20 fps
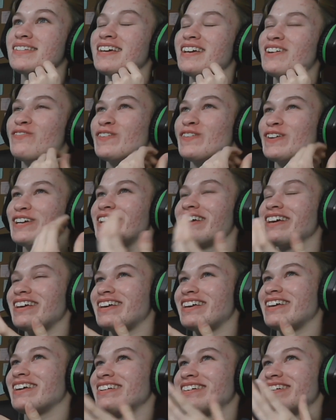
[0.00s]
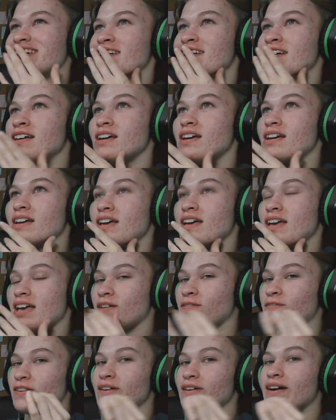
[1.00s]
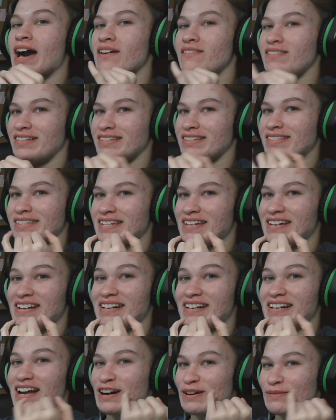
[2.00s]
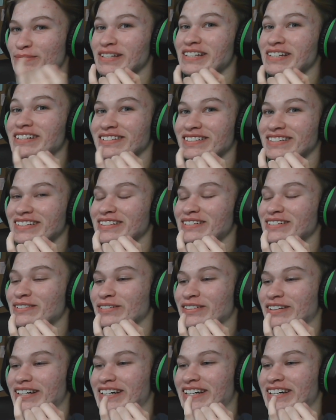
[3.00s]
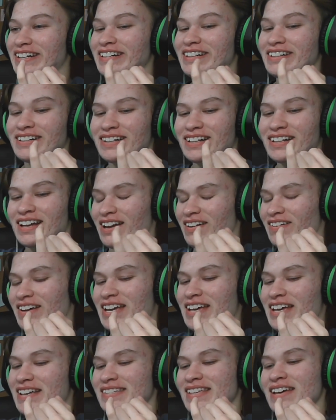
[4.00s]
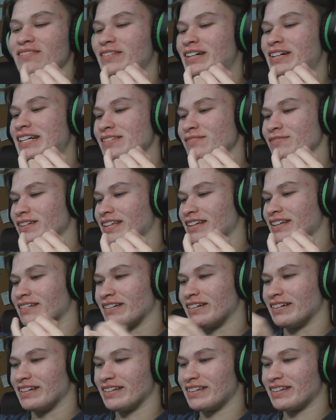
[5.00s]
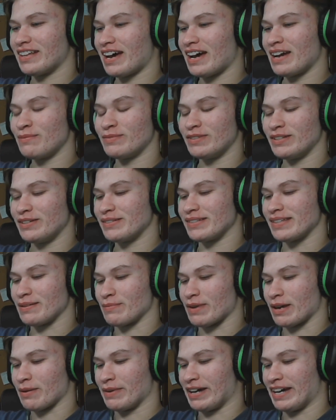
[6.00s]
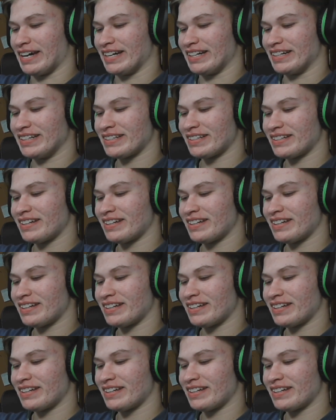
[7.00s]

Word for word: if you if you haven't seen I'll Be Your Decoy. Wait, is that what it's really called? I'm losing my mind.